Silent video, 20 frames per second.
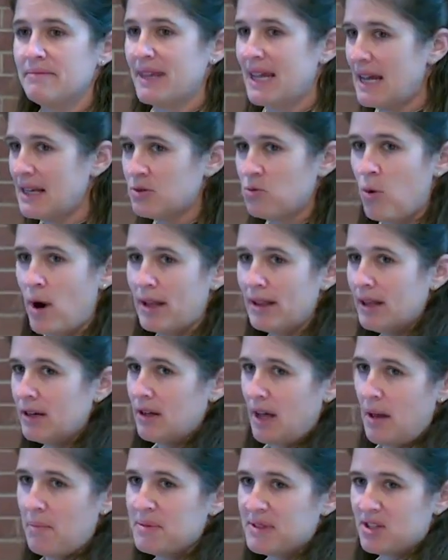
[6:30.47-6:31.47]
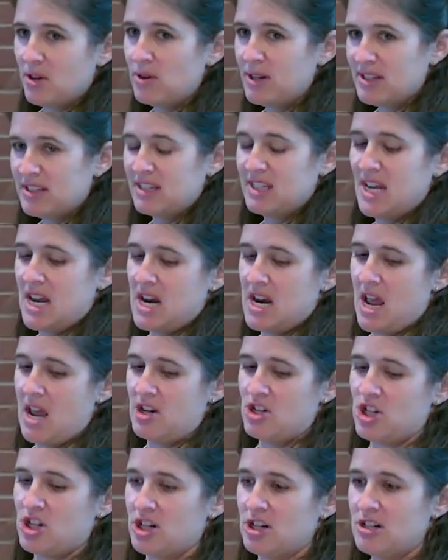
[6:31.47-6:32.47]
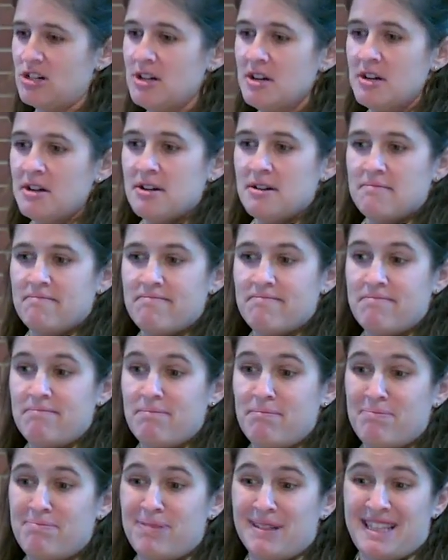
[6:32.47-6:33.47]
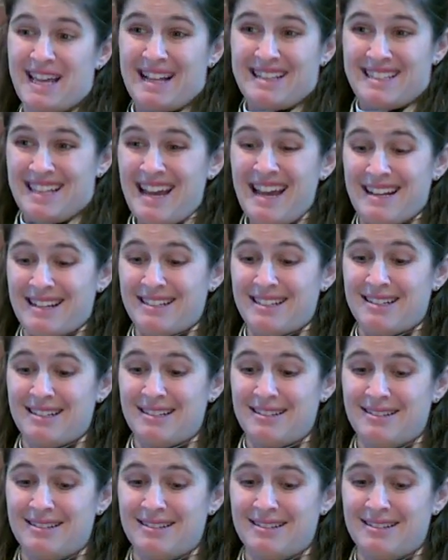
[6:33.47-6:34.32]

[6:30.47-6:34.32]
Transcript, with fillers: He has one little episode as a teenager, but that's it.